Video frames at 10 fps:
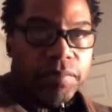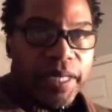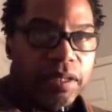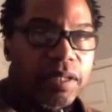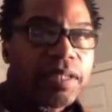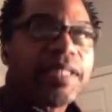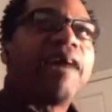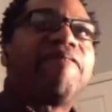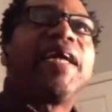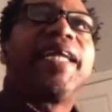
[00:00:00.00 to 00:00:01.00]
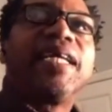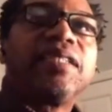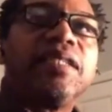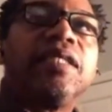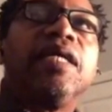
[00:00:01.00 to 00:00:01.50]
basically not
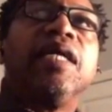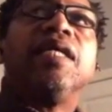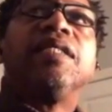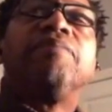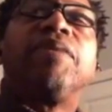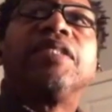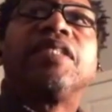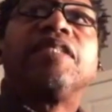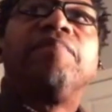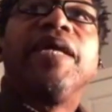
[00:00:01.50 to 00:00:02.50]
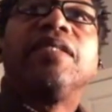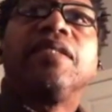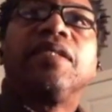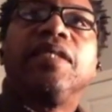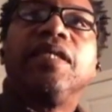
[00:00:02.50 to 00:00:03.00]
financially, but just
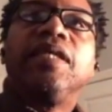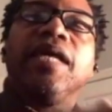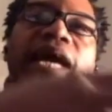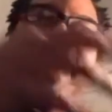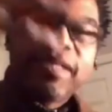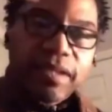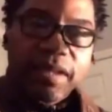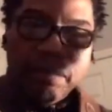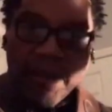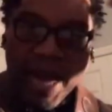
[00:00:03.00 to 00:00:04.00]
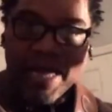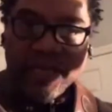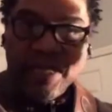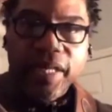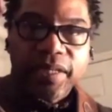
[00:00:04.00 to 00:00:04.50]
basically has the
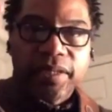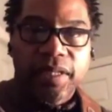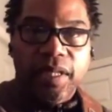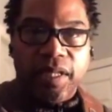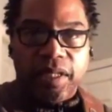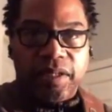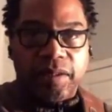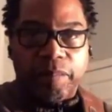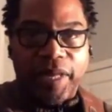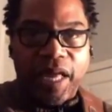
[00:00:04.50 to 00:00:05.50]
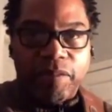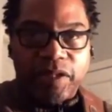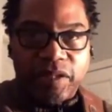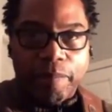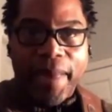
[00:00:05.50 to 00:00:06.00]
mindset to be
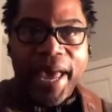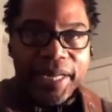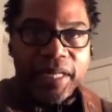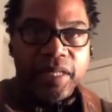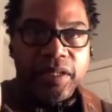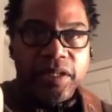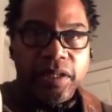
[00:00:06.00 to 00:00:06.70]
able to manage.